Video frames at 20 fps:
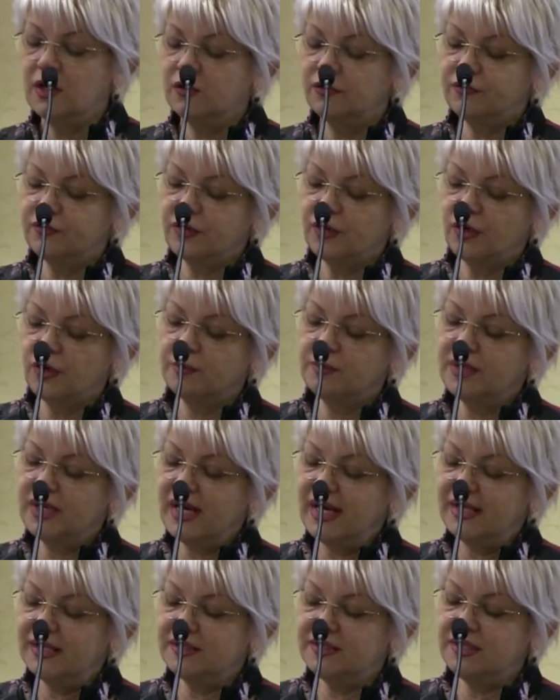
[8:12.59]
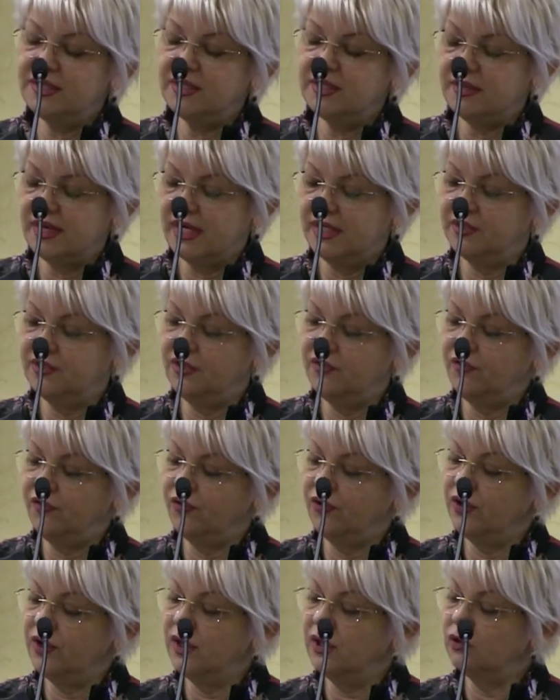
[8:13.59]
from
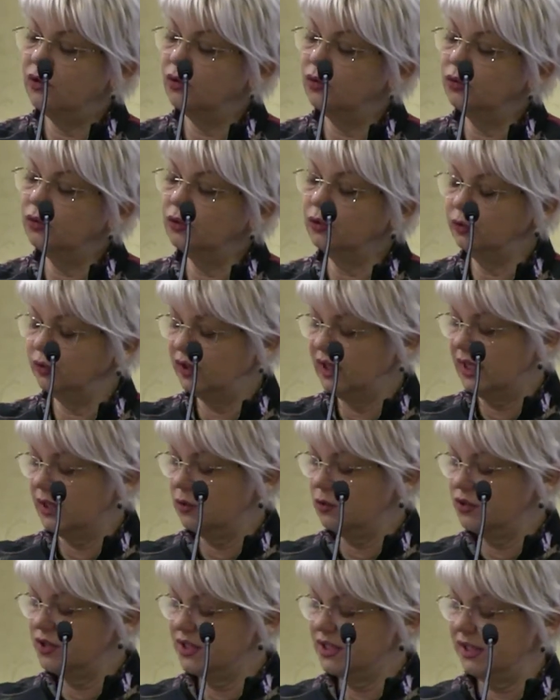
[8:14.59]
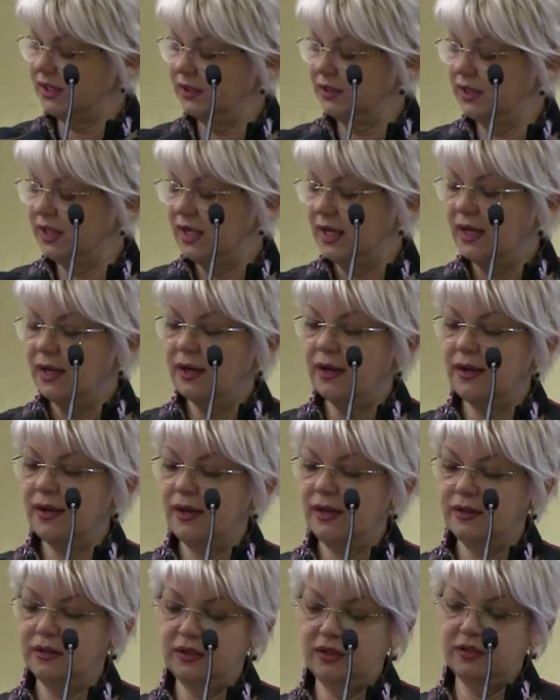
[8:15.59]
1993 to
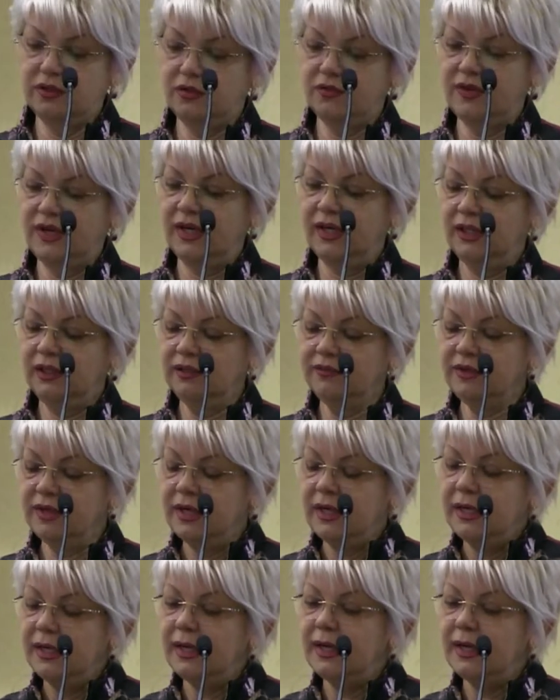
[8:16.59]
2012.